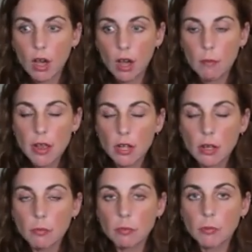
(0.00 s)
end up
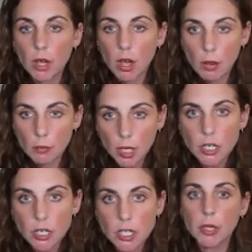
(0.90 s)
coming
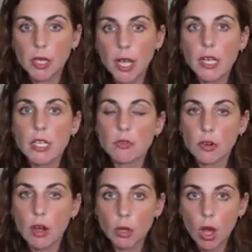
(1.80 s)
into play, is
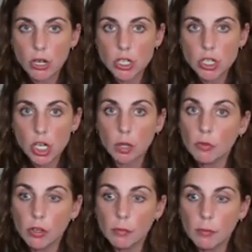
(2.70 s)
from long-term
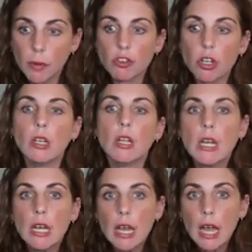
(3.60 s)
inflammation
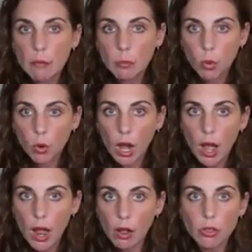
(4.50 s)
and poor gut
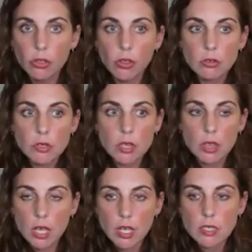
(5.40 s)
health. Those
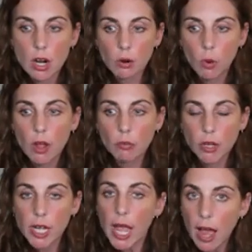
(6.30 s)
things are what
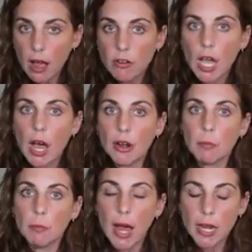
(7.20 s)
wreak havoc on our
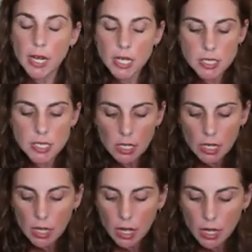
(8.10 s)
bodies.
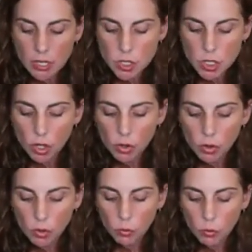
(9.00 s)
And
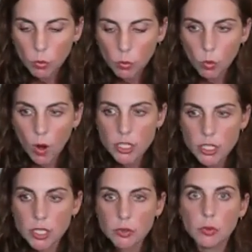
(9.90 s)
so we want
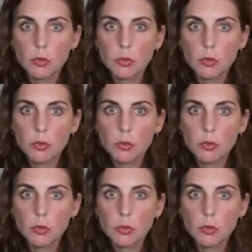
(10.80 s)
to